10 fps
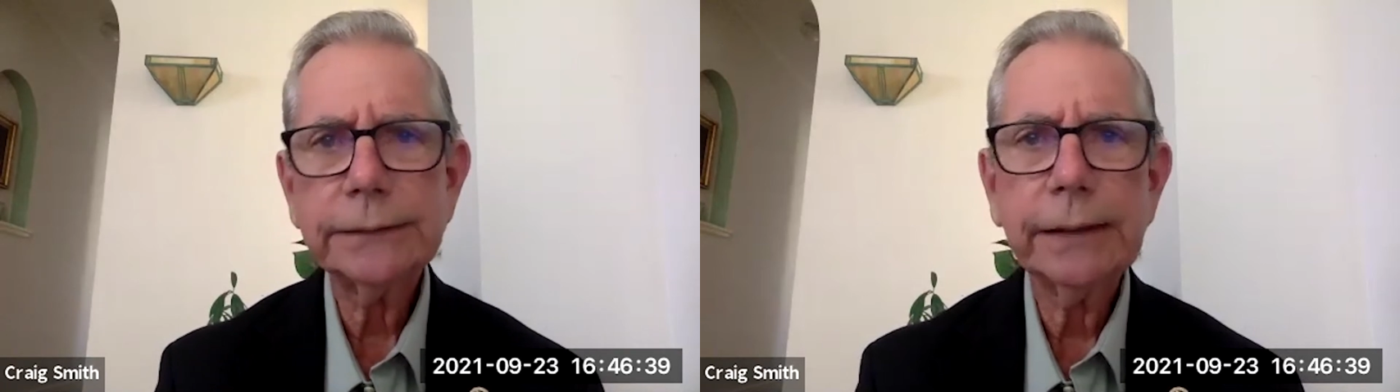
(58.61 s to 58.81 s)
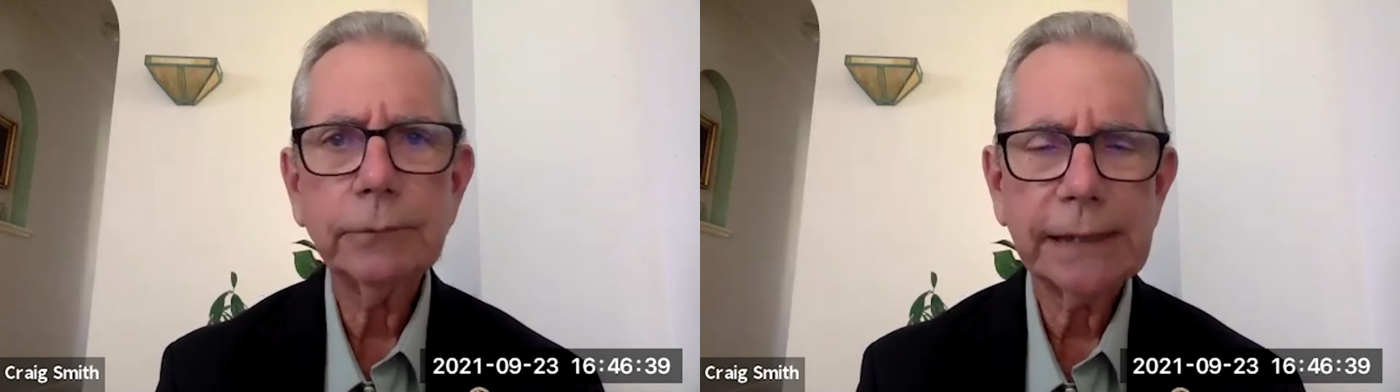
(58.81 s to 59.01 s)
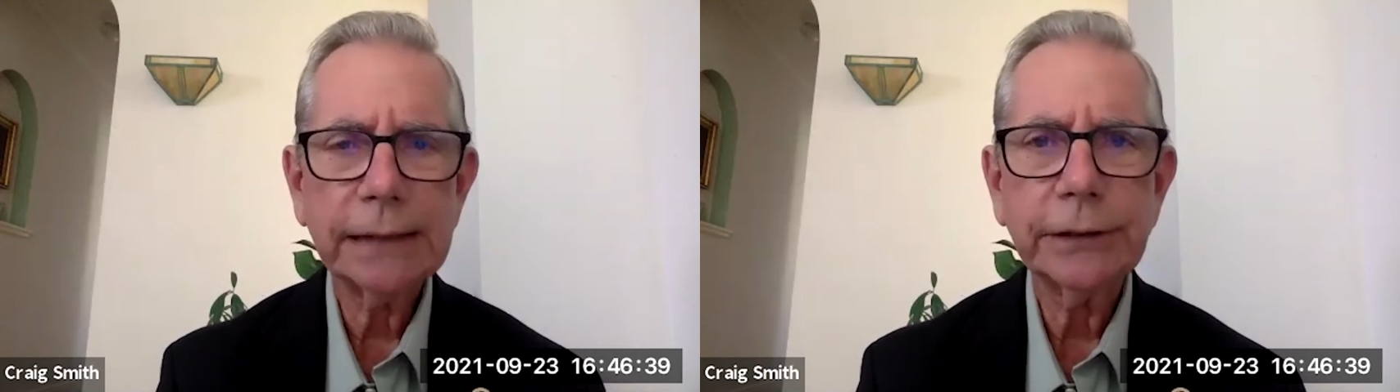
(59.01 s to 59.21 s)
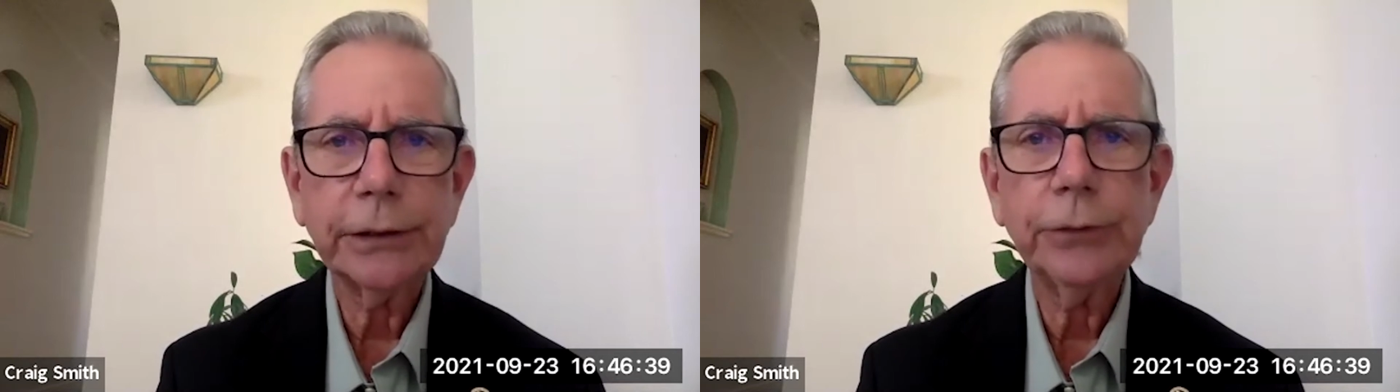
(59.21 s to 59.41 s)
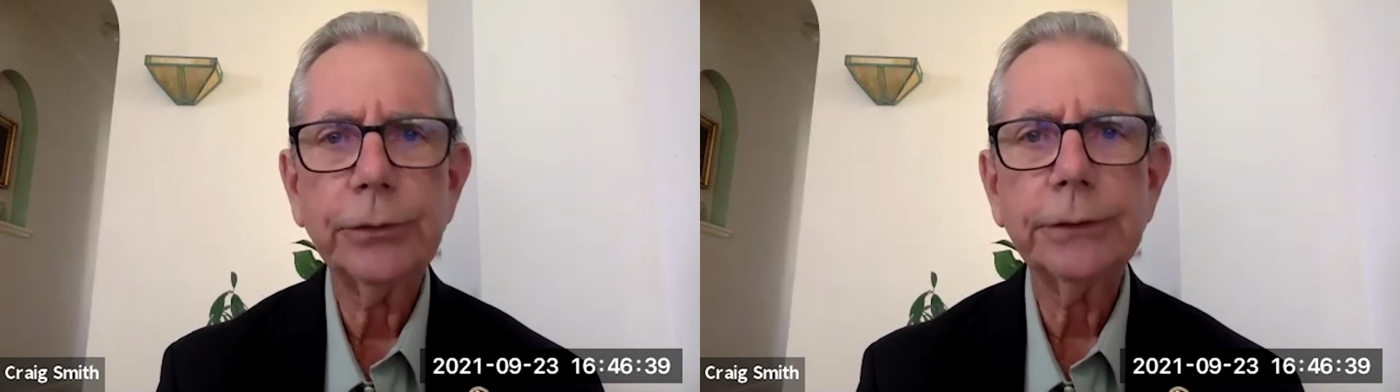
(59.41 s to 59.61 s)
He was
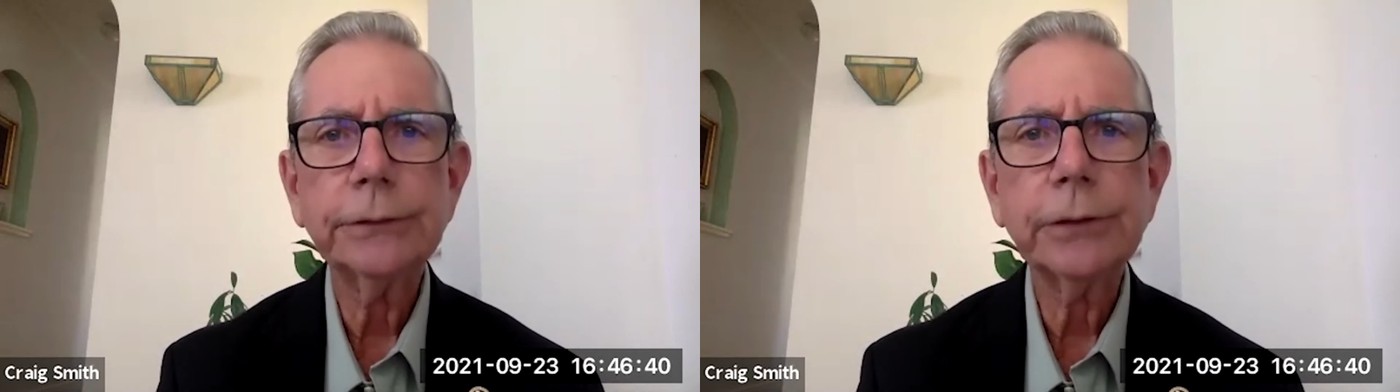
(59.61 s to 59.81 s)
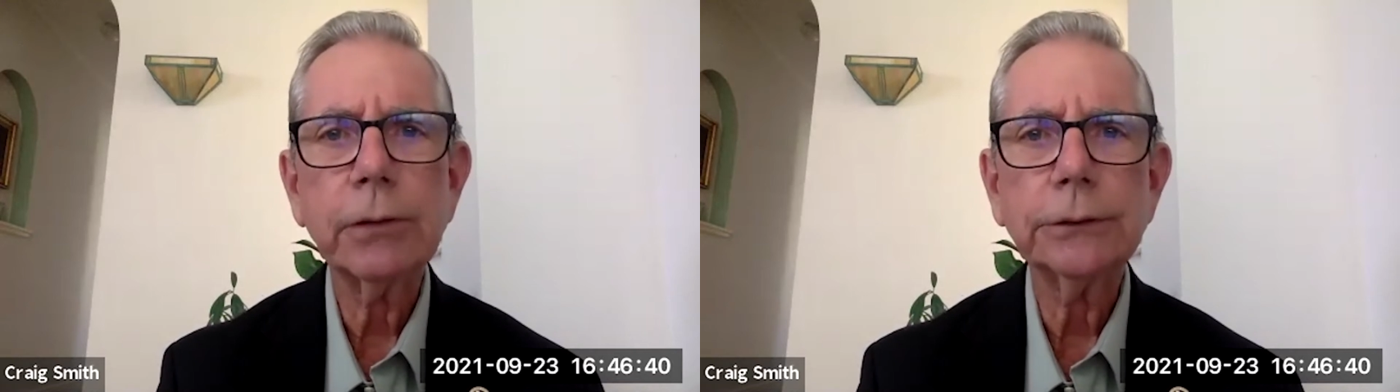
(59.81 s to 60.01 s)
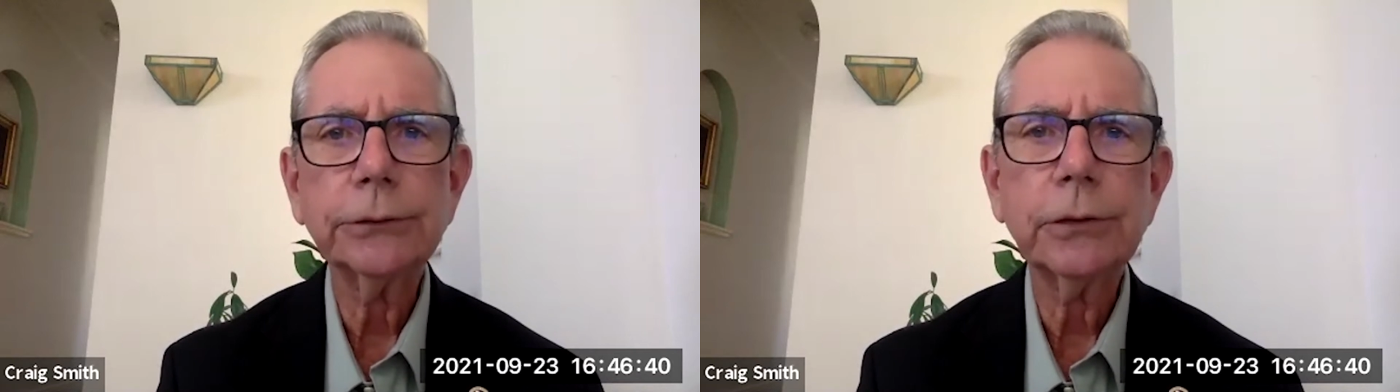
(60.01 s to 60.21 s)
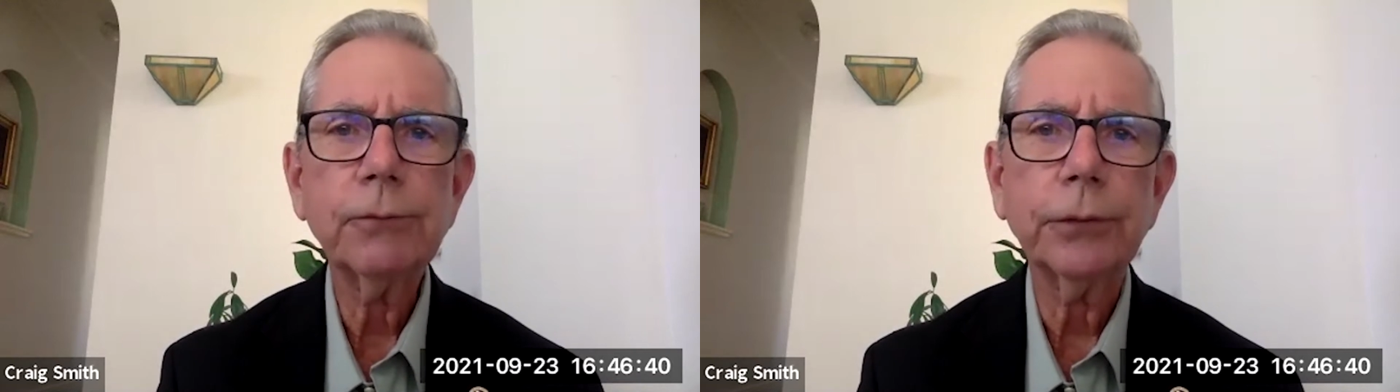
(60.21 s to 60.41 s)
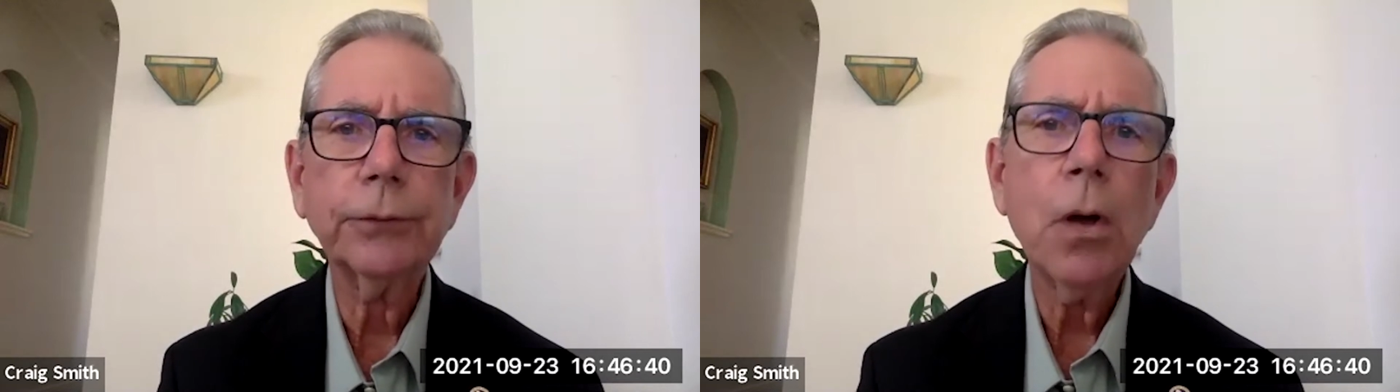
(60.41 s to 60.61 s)
executed and so on and so
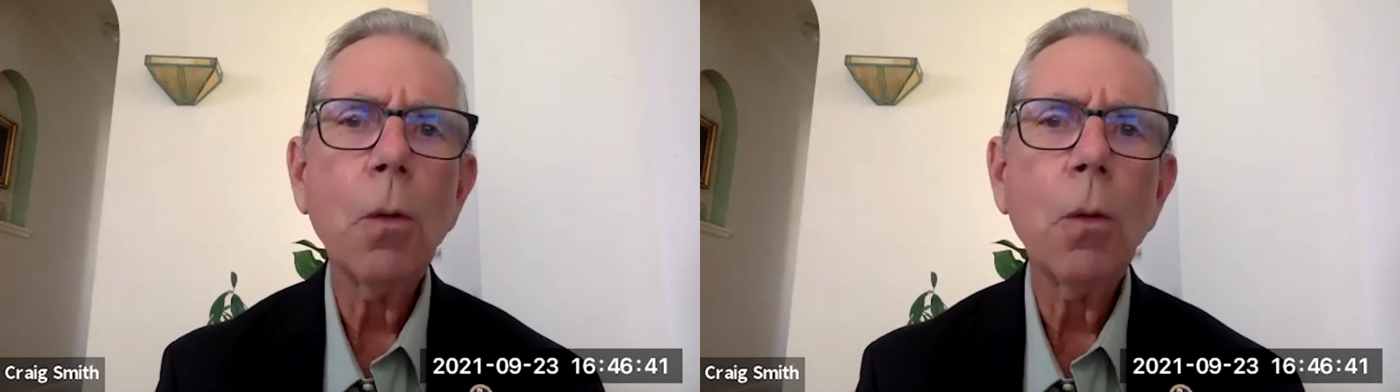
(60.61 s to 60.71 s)
forth.